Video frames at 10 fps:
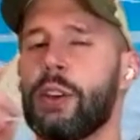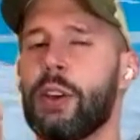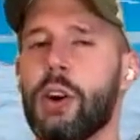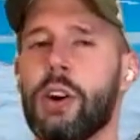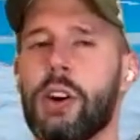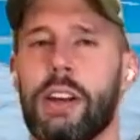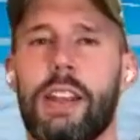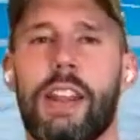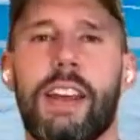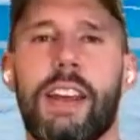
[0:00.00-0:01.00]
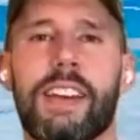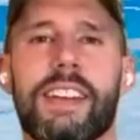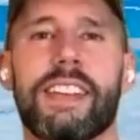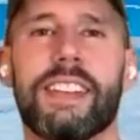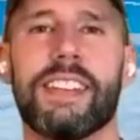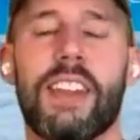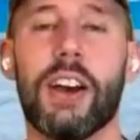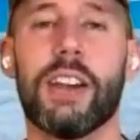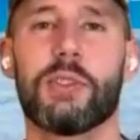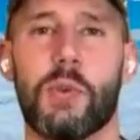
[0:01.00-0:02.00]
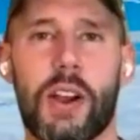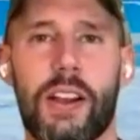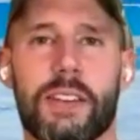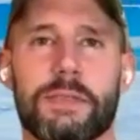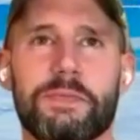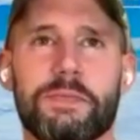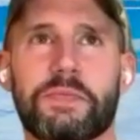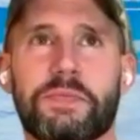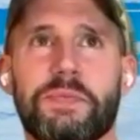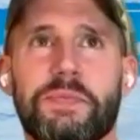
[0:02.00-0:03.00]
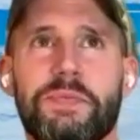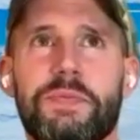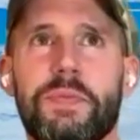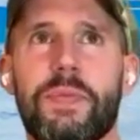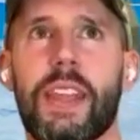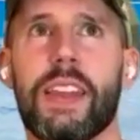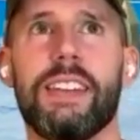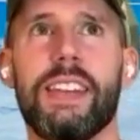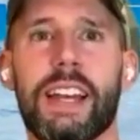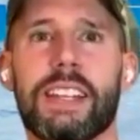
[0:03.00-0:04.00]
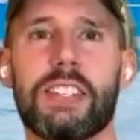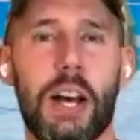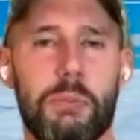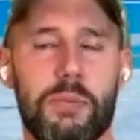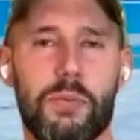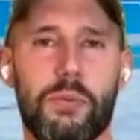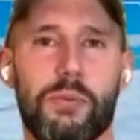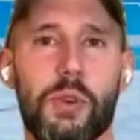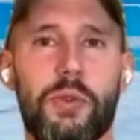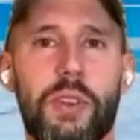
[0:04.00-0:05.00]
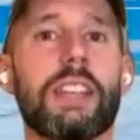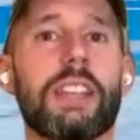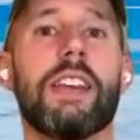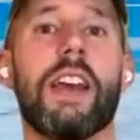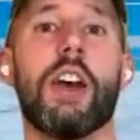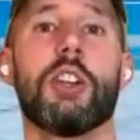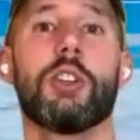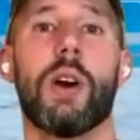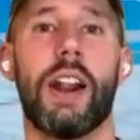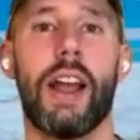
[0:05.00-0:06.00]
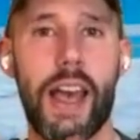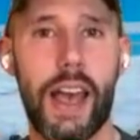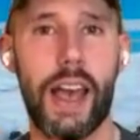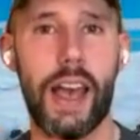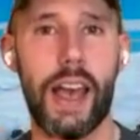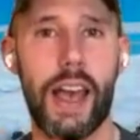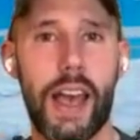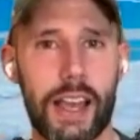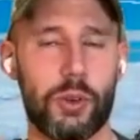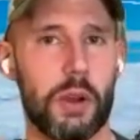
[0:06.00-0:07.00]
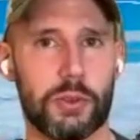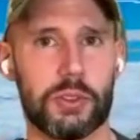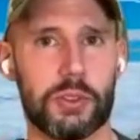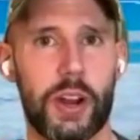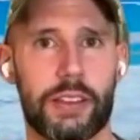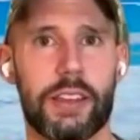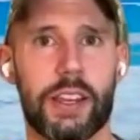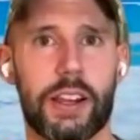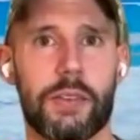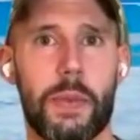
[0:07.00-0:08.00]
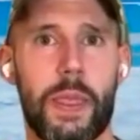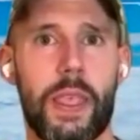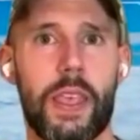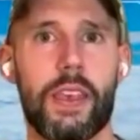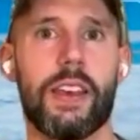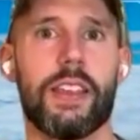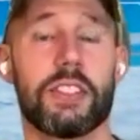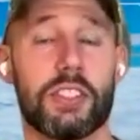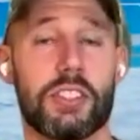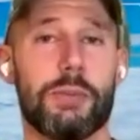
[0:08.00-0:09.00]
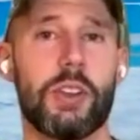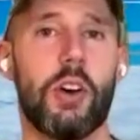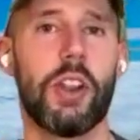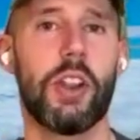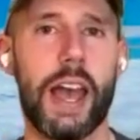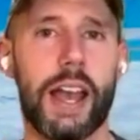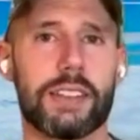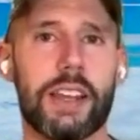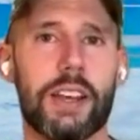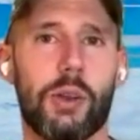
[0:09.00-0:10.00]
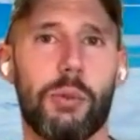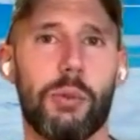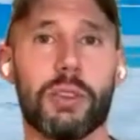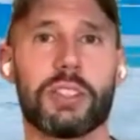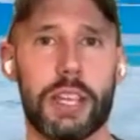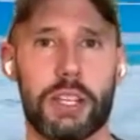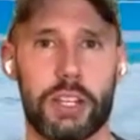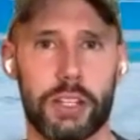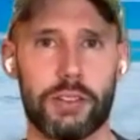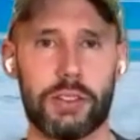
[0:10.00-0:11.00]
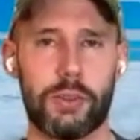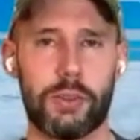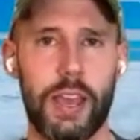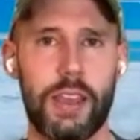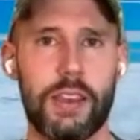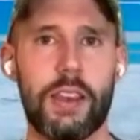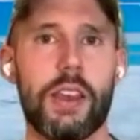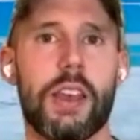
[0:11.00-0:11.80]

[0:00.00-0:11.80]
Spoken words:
Good. Nice work. Next up, moving in to our expiratory muscle strength here. This is something called exhale pulsations, okay?